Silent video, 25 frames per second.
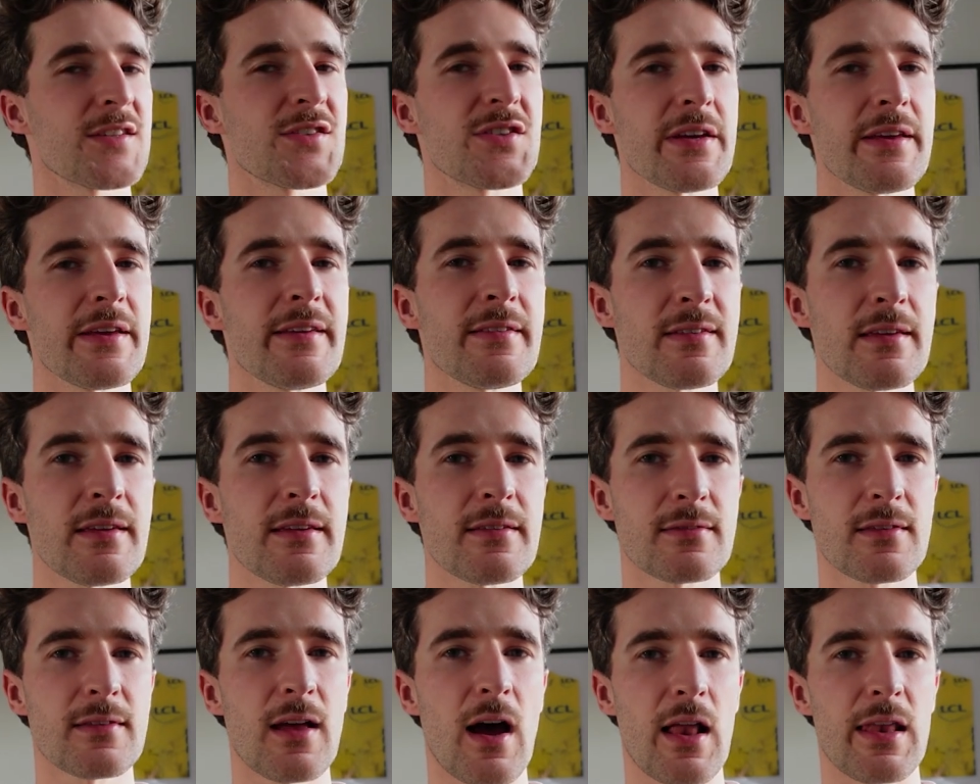GC
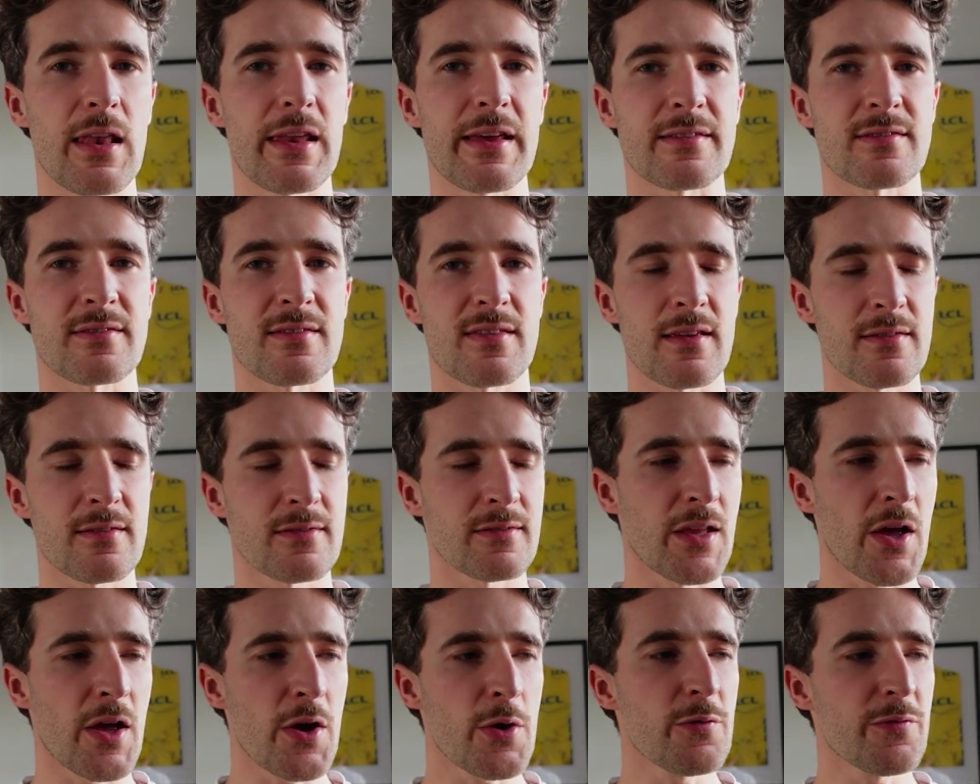start list, there's
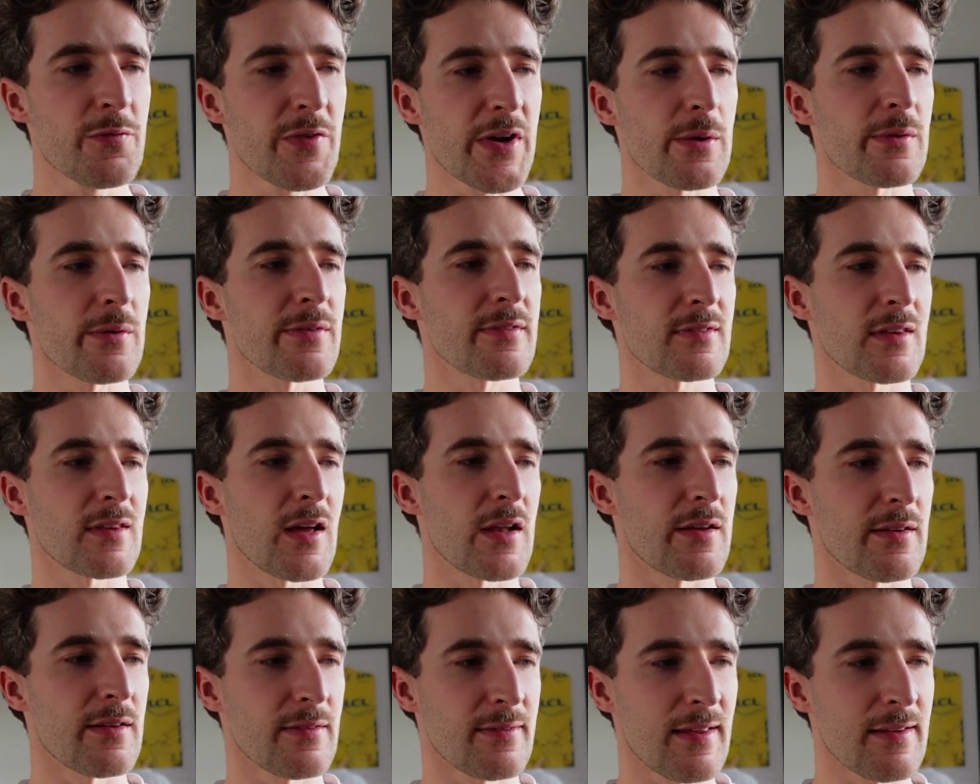no real stunners.